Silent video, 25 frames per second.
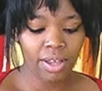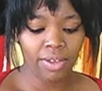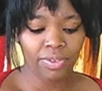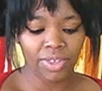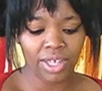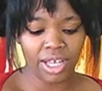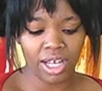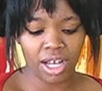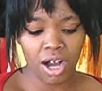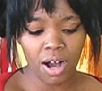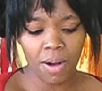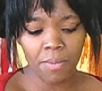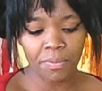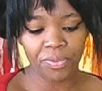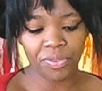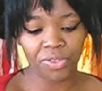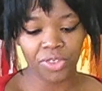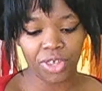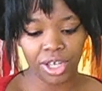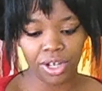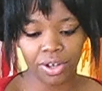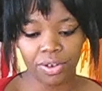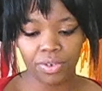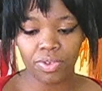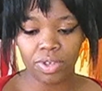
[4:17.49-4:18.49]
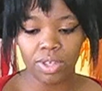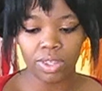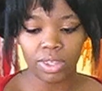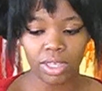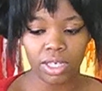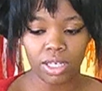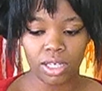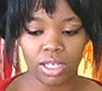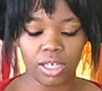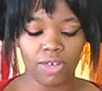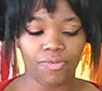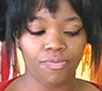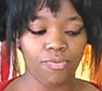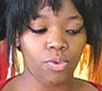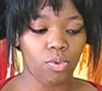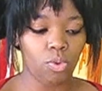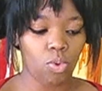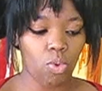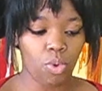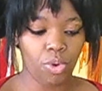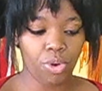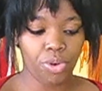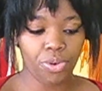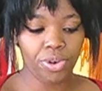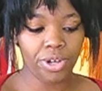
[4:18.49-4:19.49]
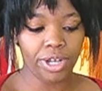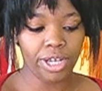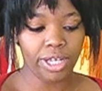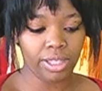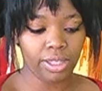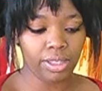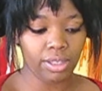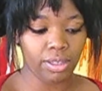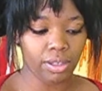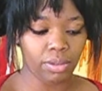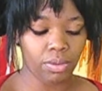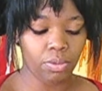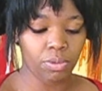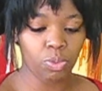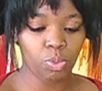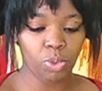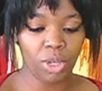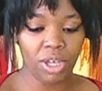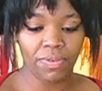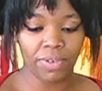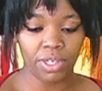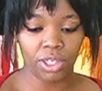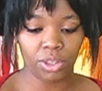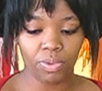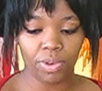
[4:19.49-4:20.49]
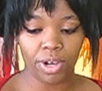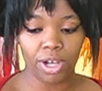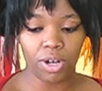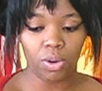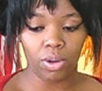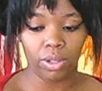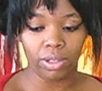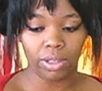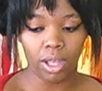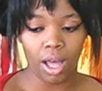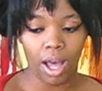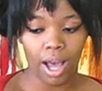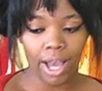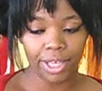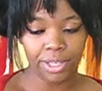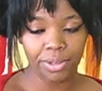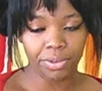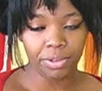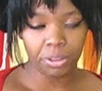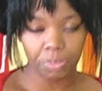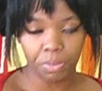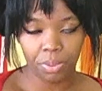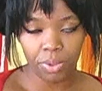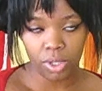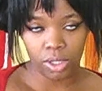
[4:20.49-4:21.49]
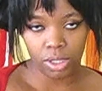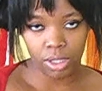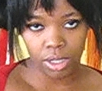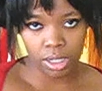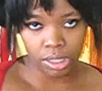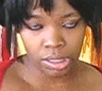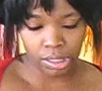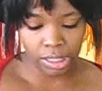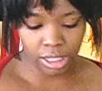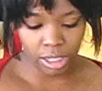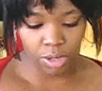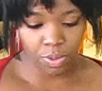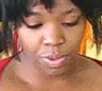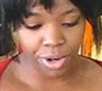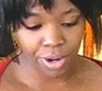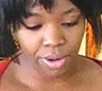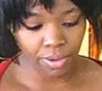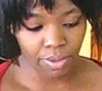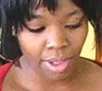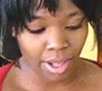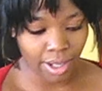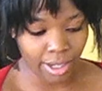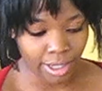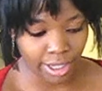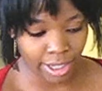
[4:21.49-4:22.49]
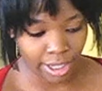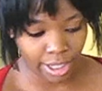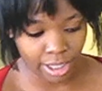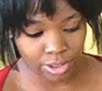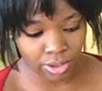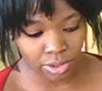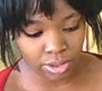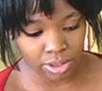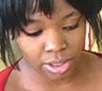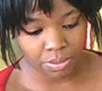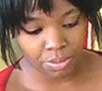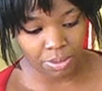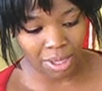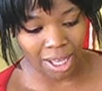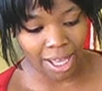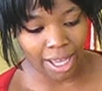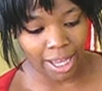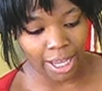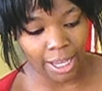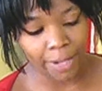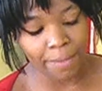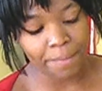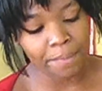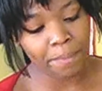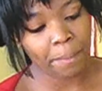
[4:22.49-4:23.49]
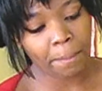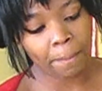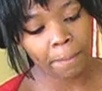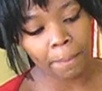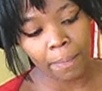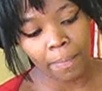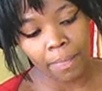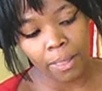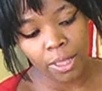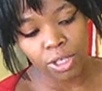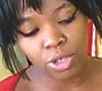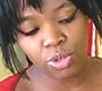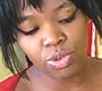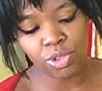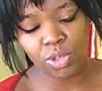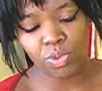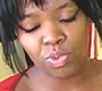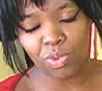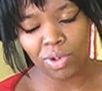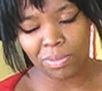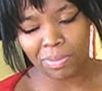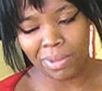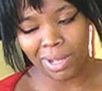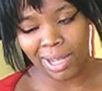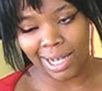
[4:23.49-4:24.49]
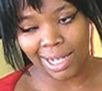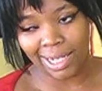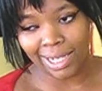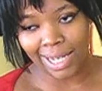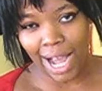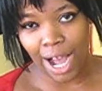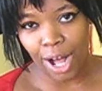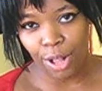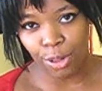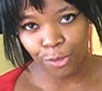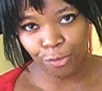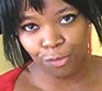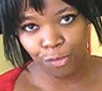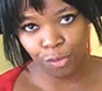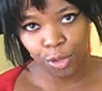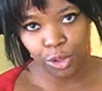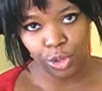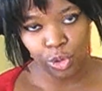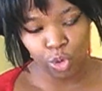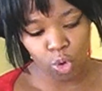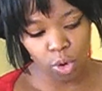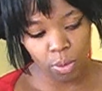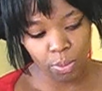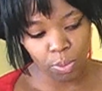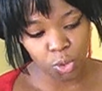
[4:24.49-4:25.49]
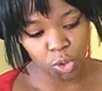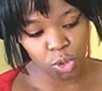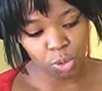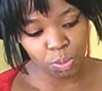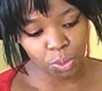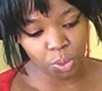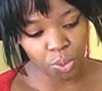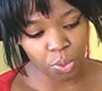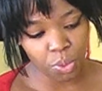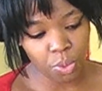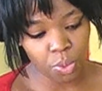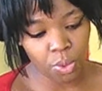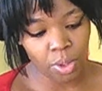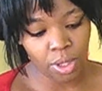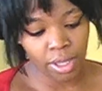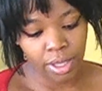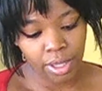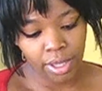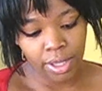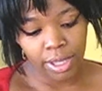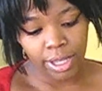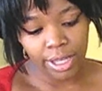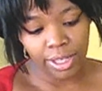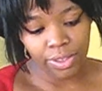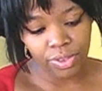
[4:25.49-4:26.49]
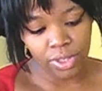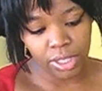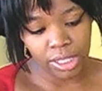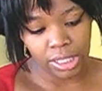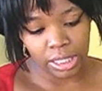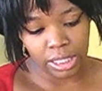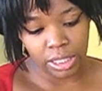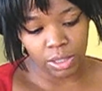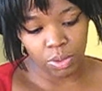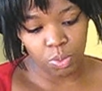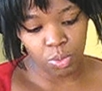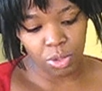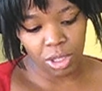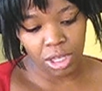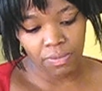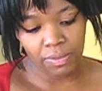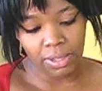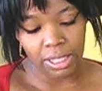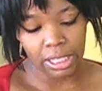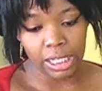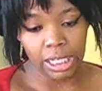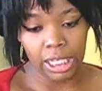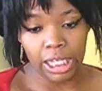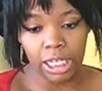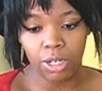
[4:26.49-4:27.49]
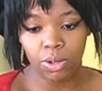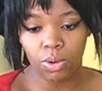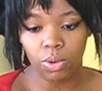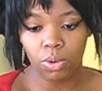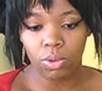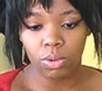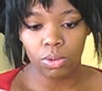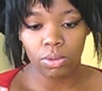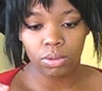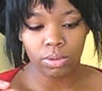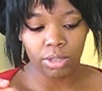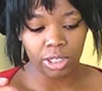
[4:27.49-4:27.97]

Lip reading: They come thicker than this. If you're ordering the weaving thread online, you could put it in anywhere online actually and buy it. Usually run about $1 for a normal spool. And this is a weaving needle.